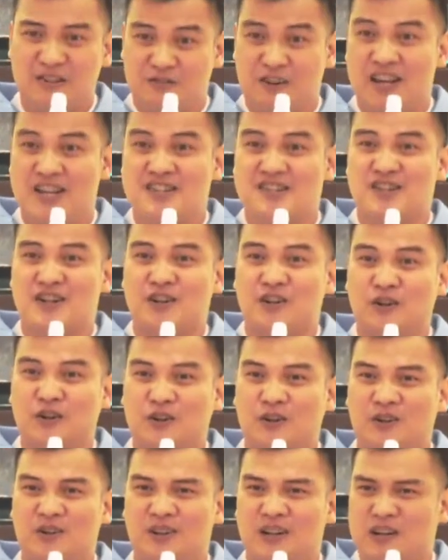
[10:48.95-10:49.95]
advisor
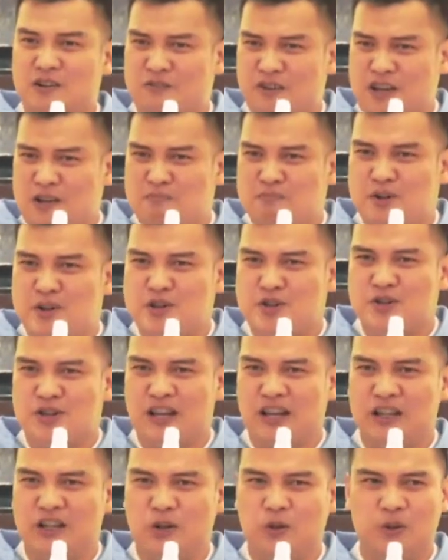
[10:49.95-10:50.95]
ko, on a very
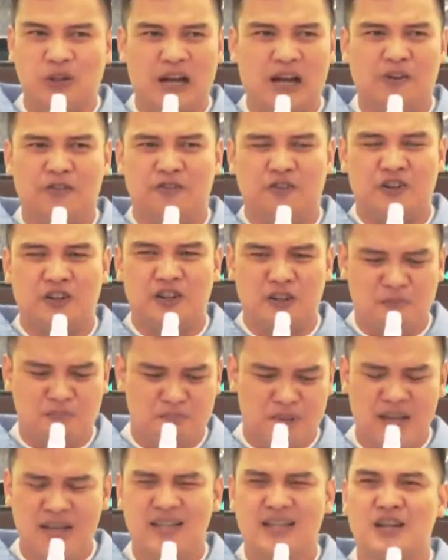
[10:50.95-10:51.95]
personal note, after the
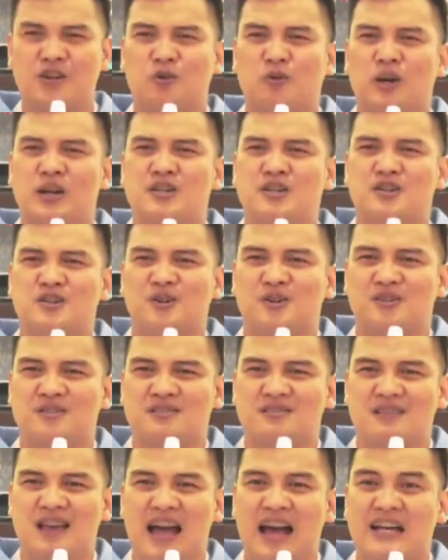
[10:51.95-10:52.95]
many
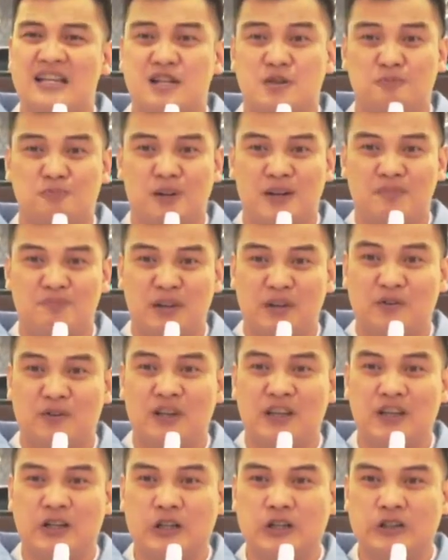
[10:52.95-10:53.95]
questions asked by my
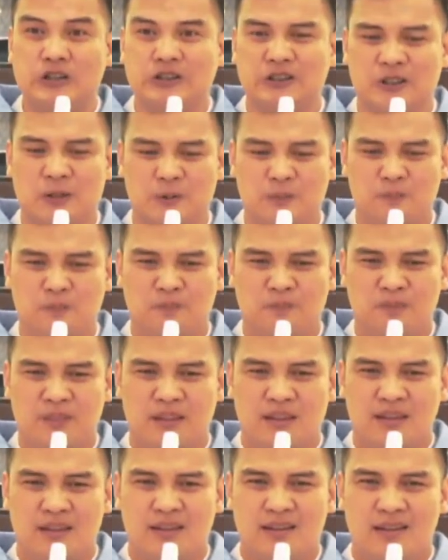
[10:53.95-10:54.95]
readers,
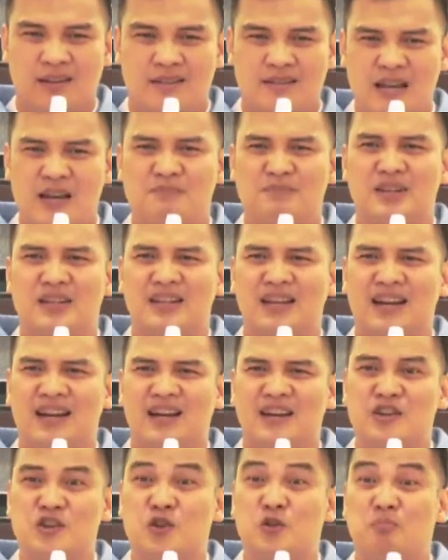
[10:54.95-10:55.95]
sabi
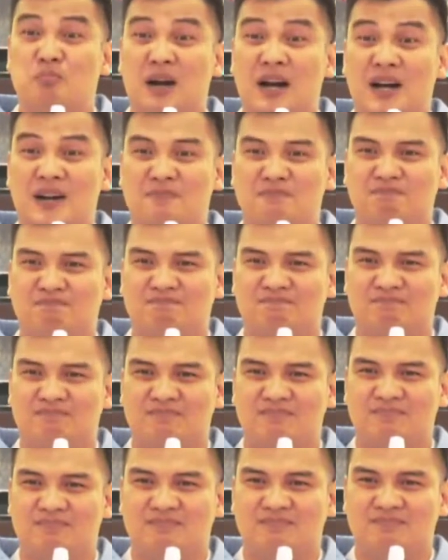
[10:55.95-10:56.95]
niya, your mom
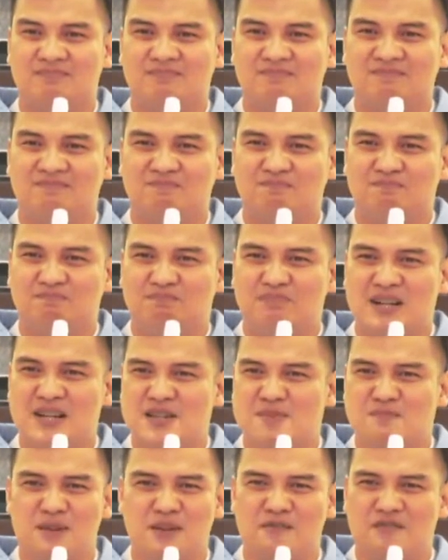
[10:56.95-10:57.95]

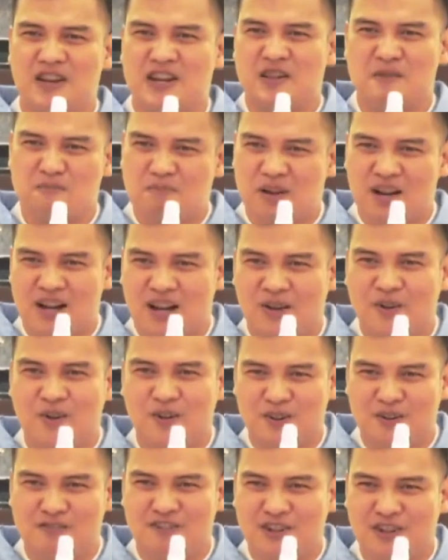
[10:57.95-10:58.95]
must be very
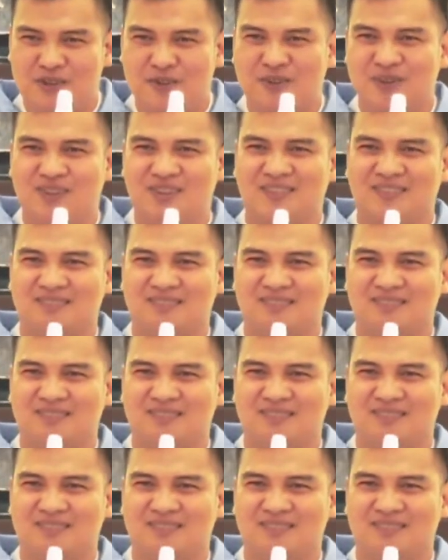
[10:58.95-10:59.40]
proud of you.